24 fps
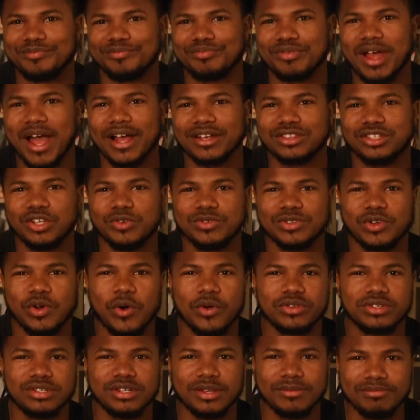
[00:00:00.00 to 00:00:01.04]
Proctor was
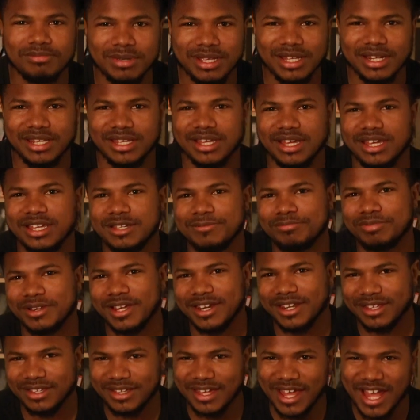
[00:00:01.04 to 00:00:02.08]
going to the media. He's
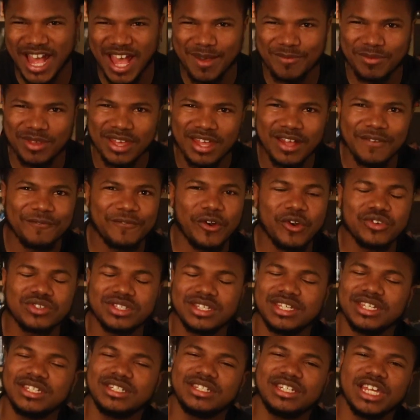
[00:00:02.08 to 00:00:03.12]
playing a game. First
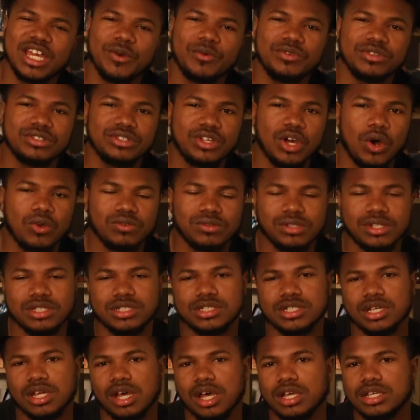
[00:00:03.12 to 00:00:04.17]
thing he did was go to the
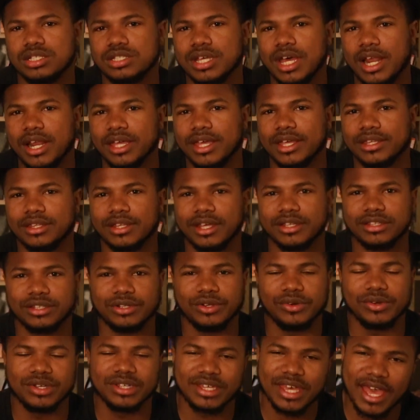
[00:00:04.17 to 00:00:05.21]
judge, try to get like a
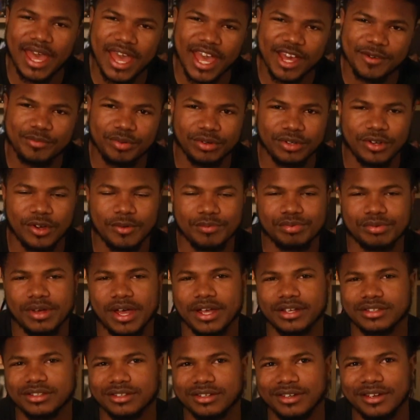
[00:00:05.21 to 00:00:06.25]
little gag put on
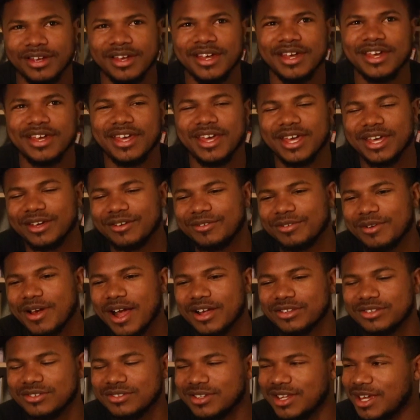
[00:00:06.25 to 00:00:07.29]
Proctor. And
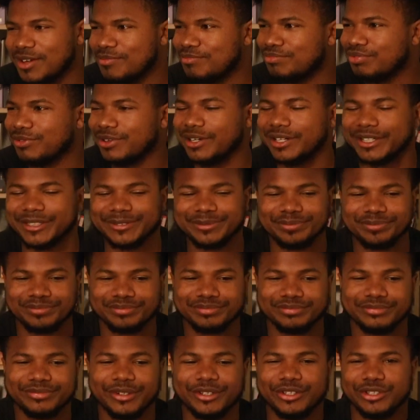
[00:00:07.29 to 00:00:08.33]
Proctor's like, bruh,
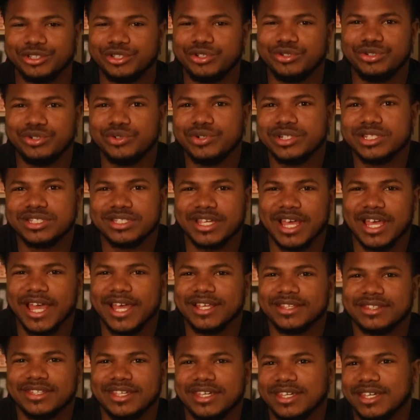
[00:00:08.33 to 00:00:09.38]
you do the
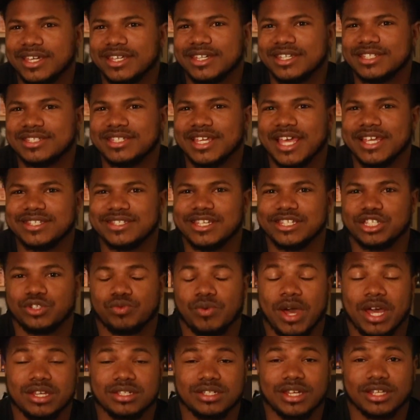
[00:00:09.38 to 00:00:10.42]
same thing in the same
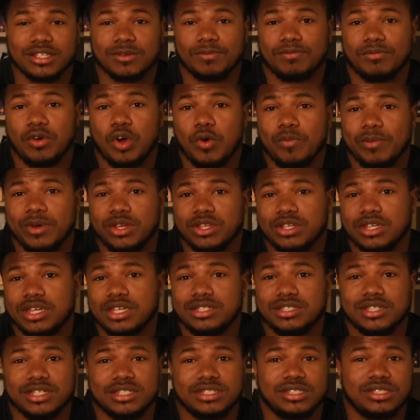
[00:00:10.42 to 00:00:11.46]
situation at the moment.
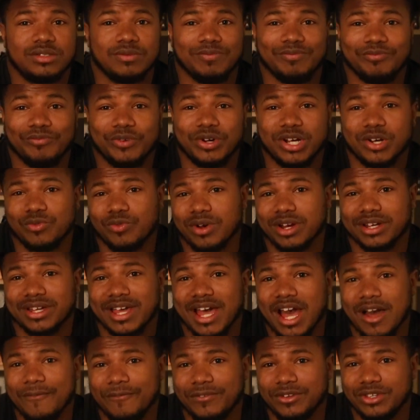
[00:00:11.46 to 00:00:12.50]
It just wouldn't work
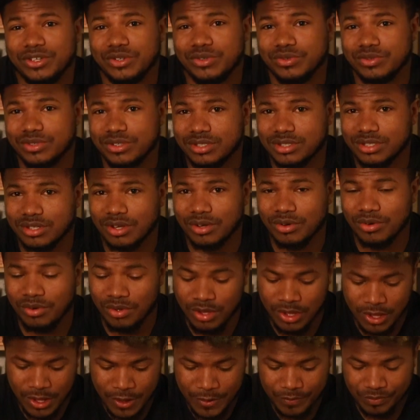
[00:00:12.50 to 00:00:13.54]
out for you.
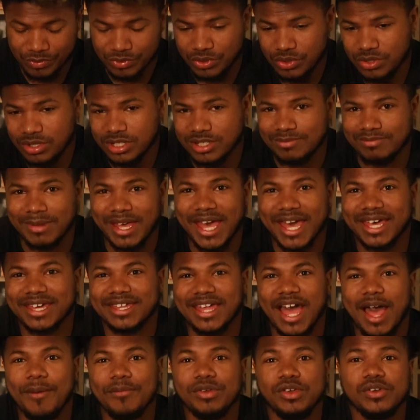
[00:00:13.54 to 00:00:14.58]
So you just mad
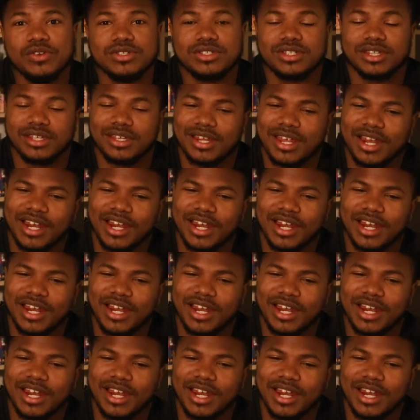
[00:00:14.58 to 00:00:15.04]
because I'm using it.